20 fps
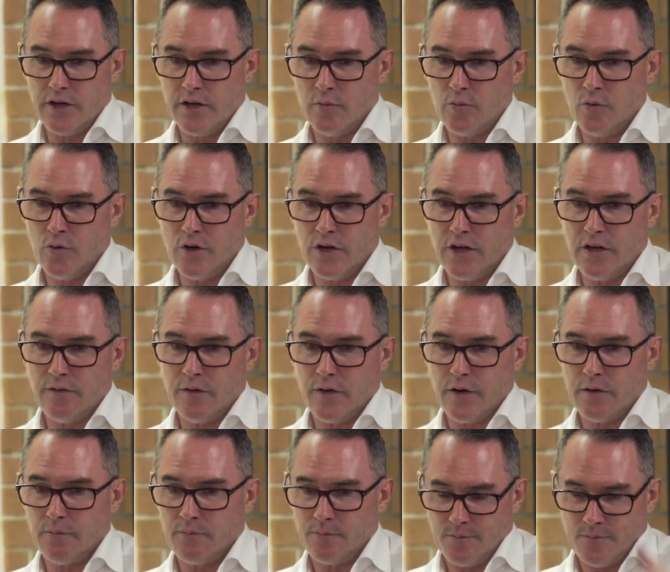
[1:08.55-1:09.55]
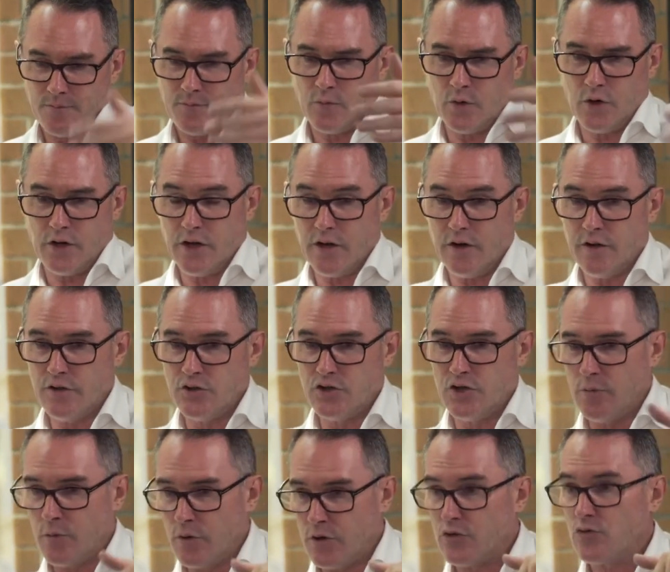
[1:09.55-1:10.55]
in the morning when I go to the
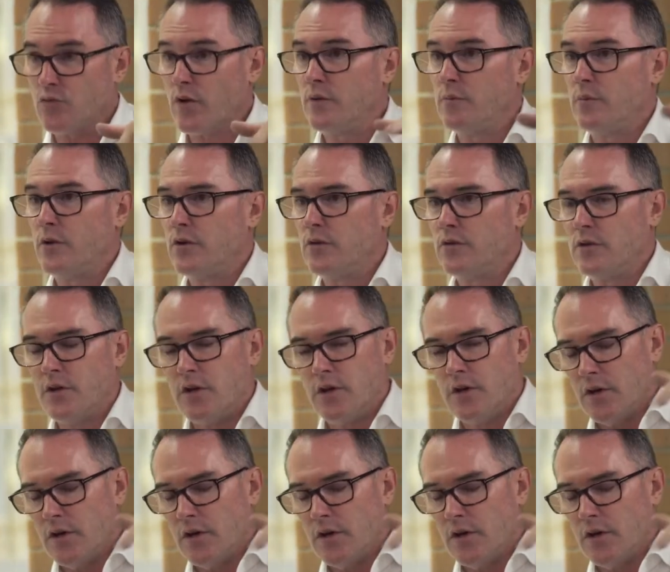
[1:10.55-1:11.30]
gym on the treadmill,